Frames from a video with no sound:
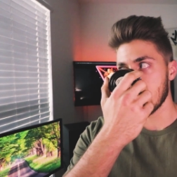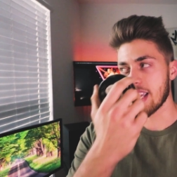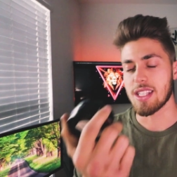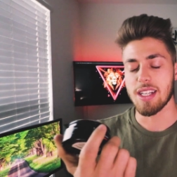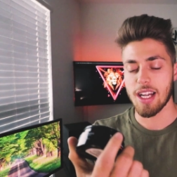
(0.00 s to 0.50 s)

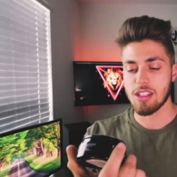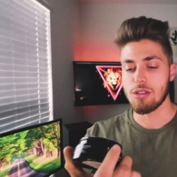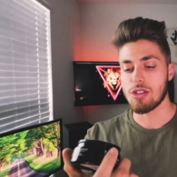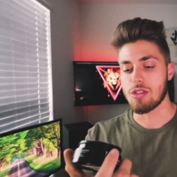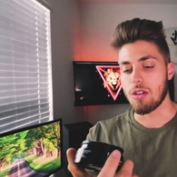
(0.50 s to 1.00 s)
It's not
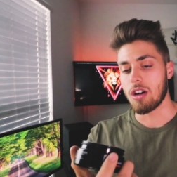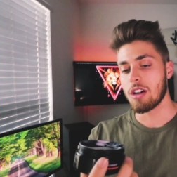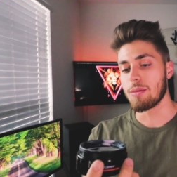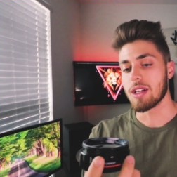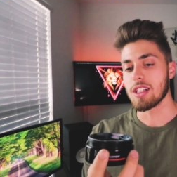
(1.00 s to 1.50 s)
too
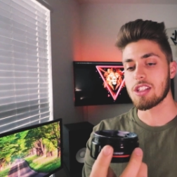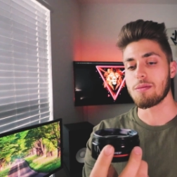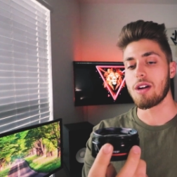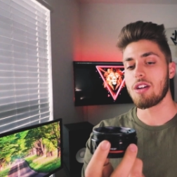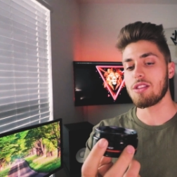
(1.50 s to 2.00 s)
strong, but it
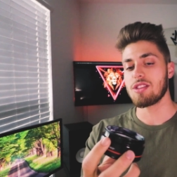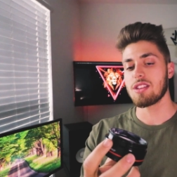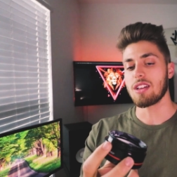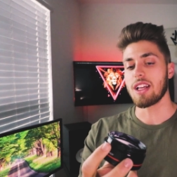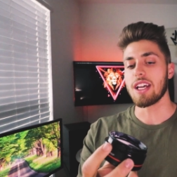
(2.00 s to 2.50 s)

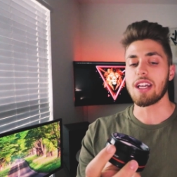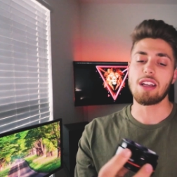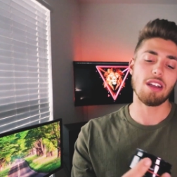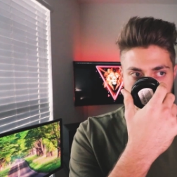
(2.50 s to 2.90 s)
smells like,